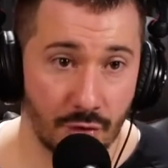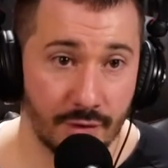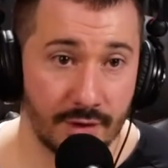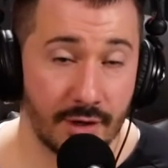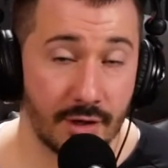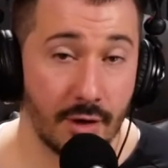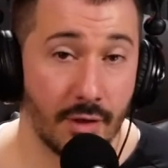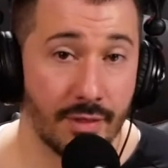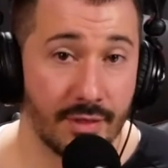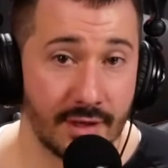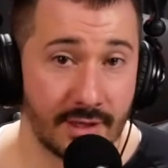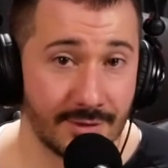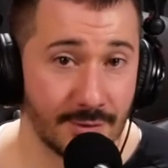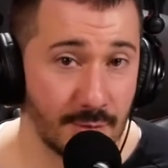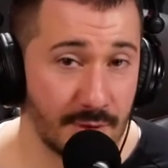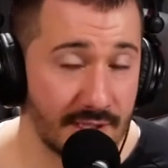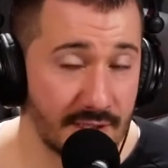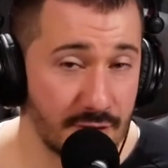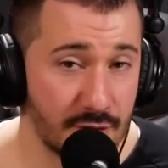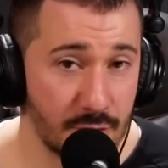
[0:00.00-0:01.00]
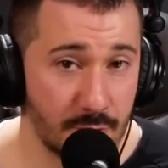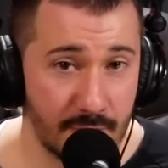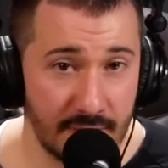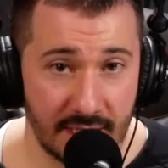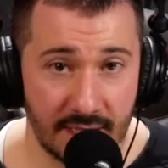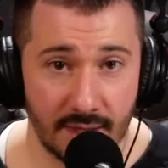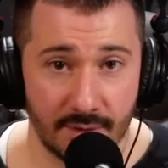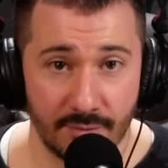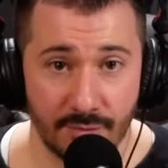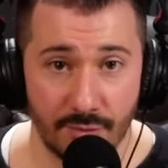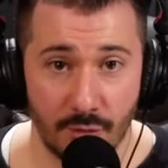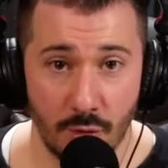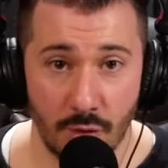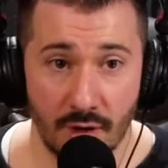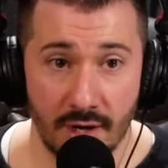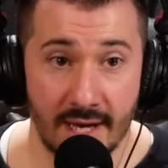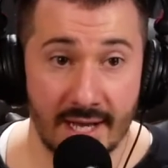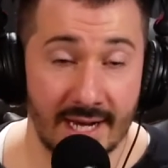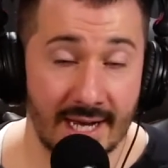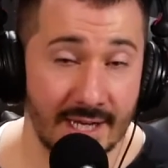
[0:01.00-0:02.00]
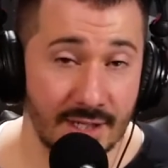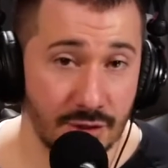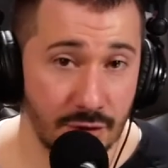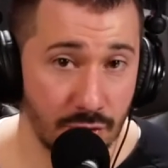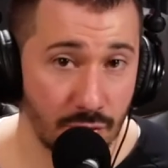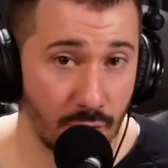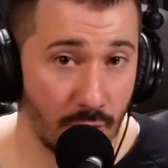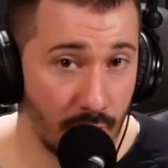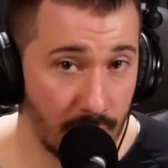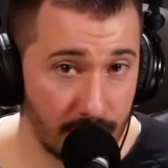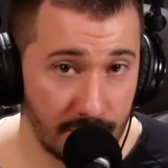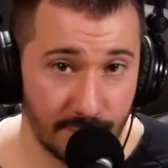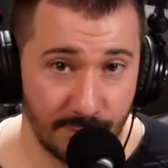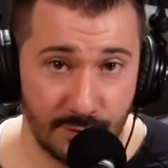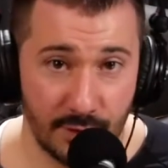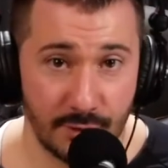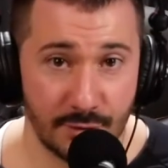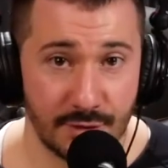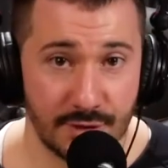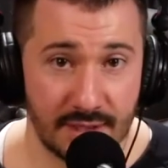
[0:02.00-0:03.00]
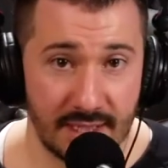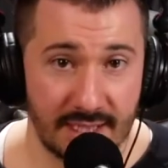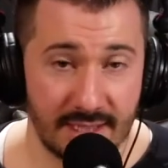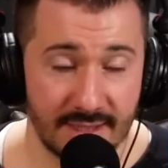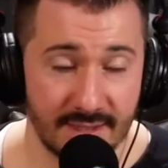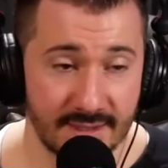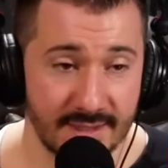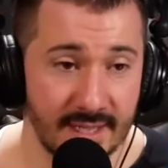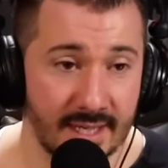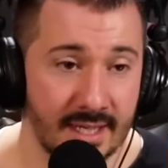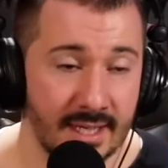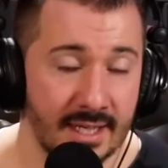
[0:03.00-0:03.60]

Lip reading: There are things we could speak up for, and I do all of those things